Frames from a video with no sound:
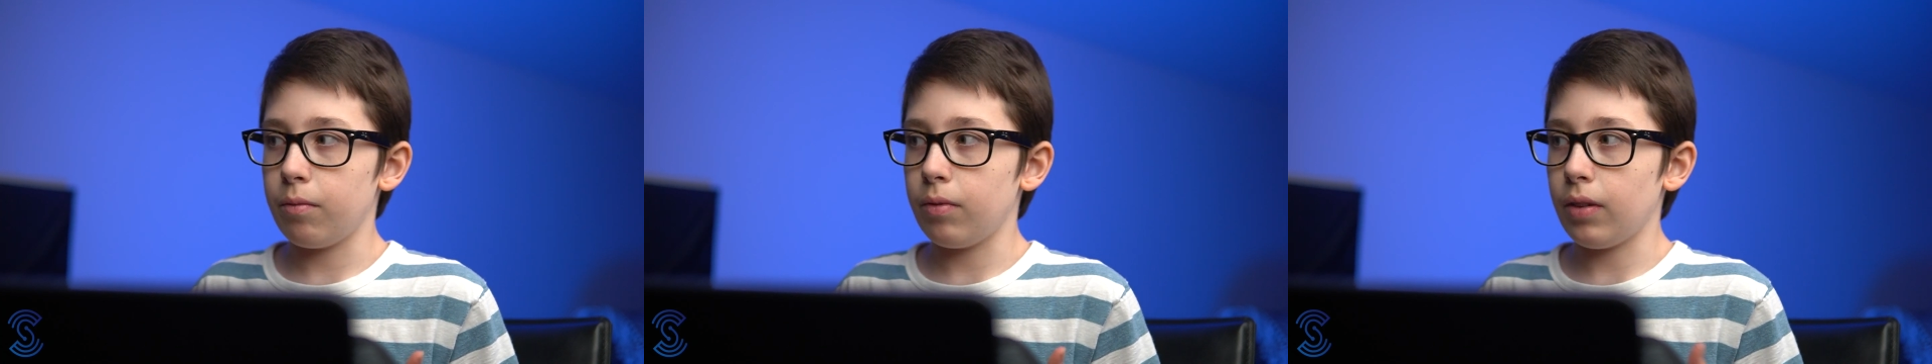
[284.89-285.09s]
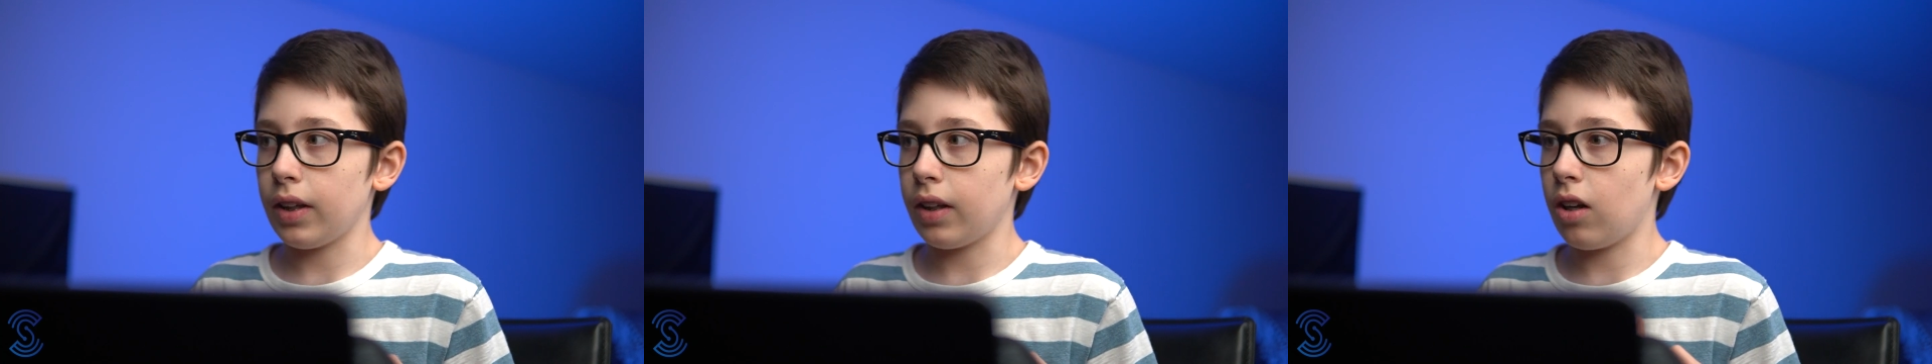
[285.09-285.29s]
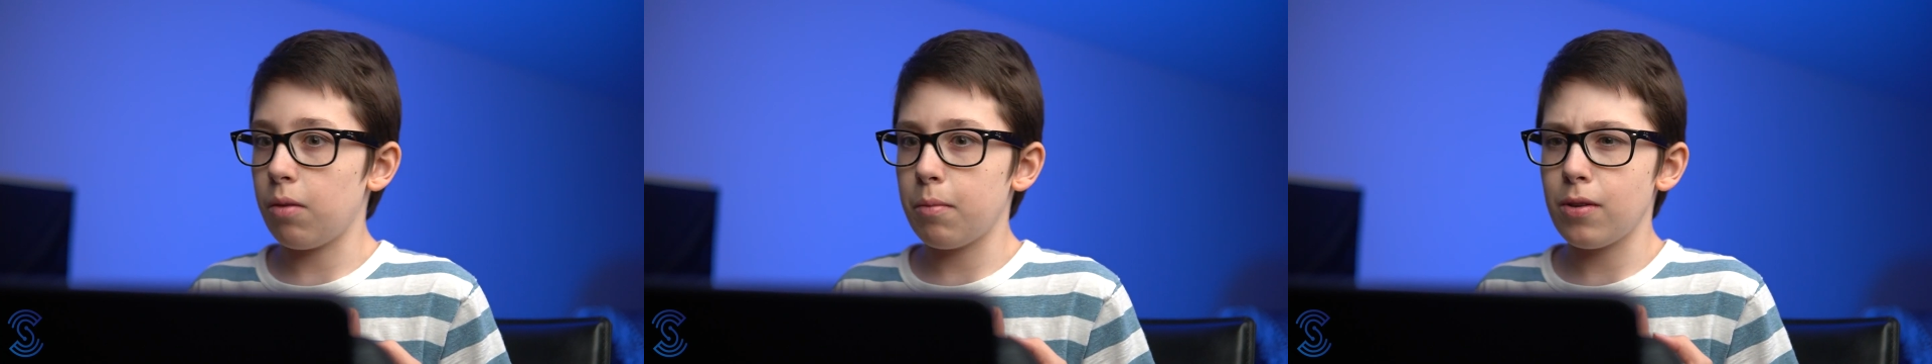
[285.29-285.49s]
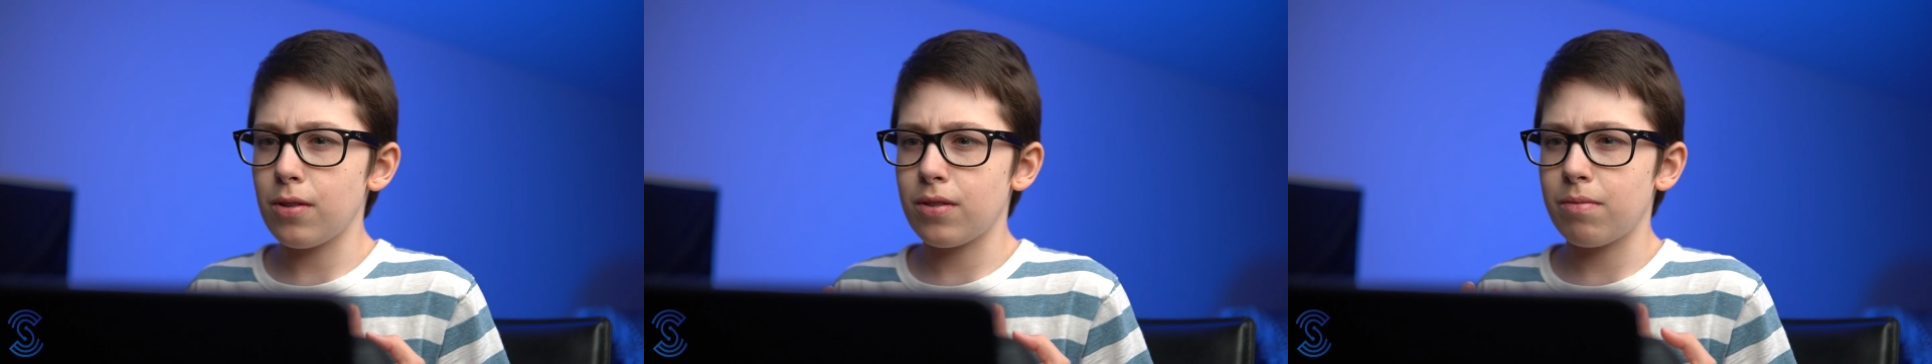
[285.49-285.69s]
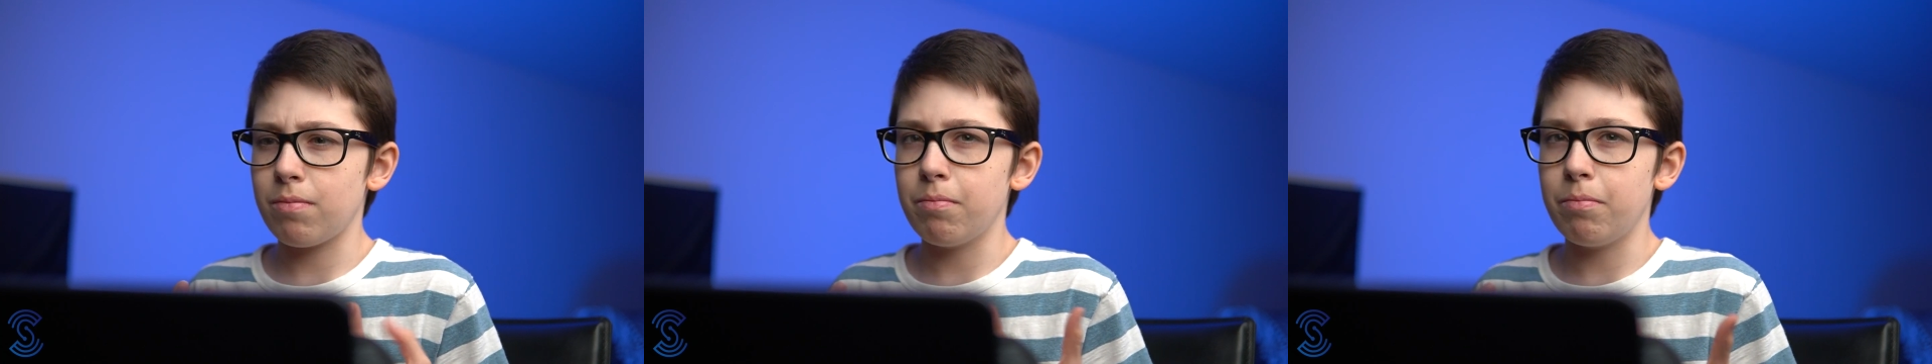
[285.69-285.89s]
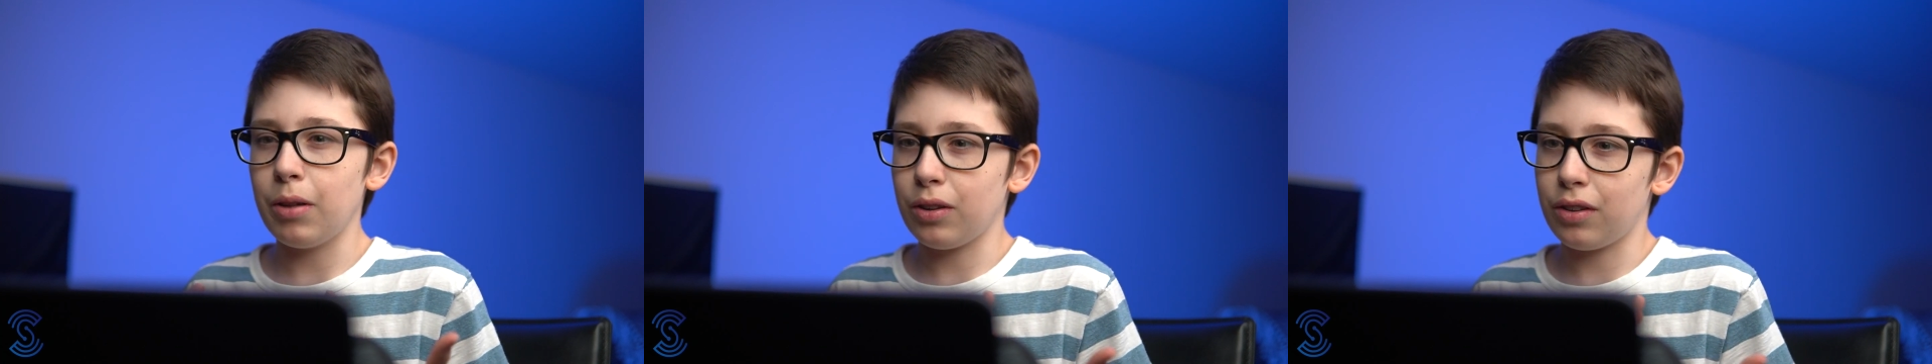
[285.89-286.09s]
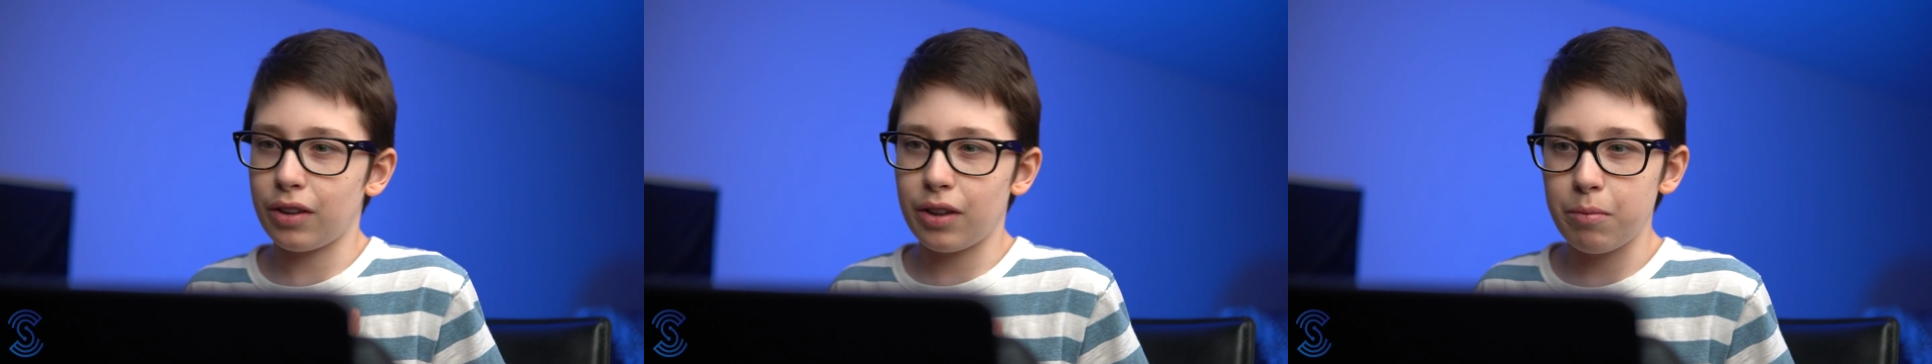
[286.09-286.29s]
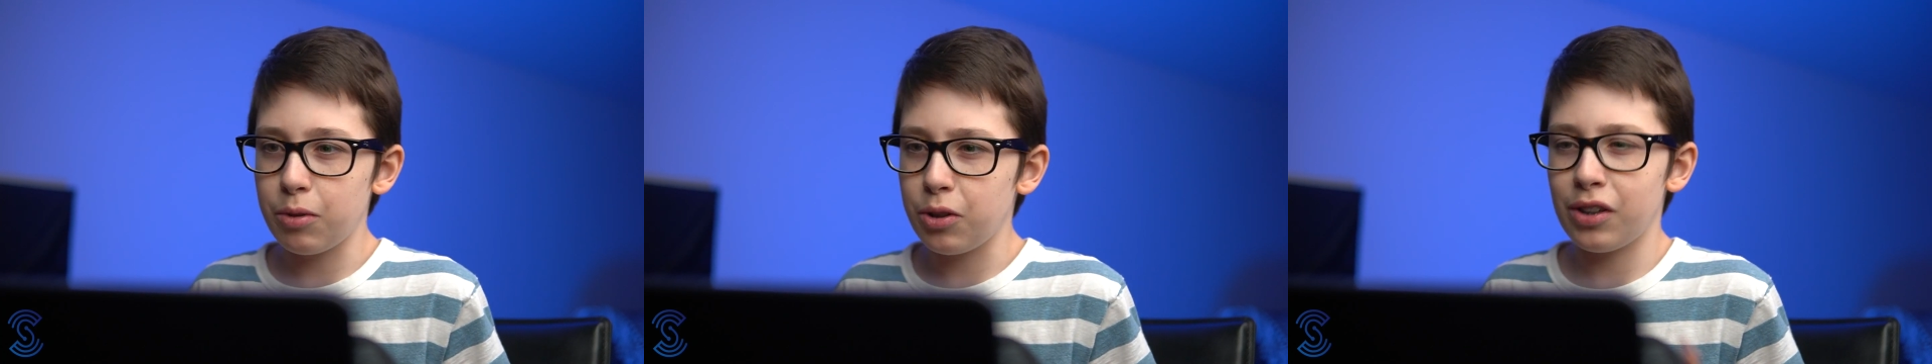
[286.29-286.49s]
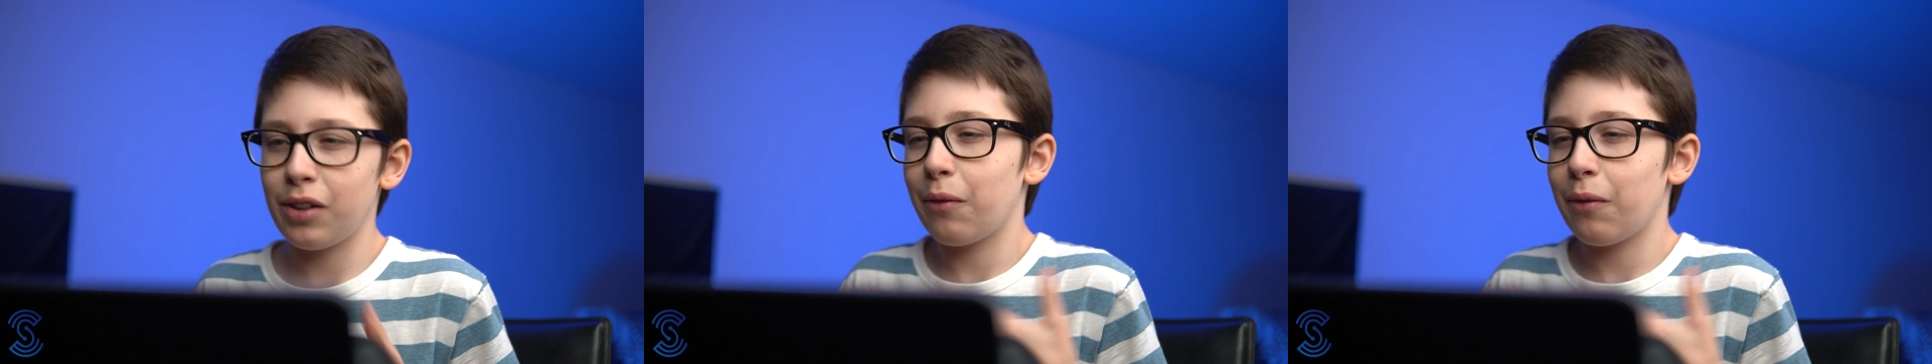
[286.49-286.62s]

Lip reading: like almost built a community.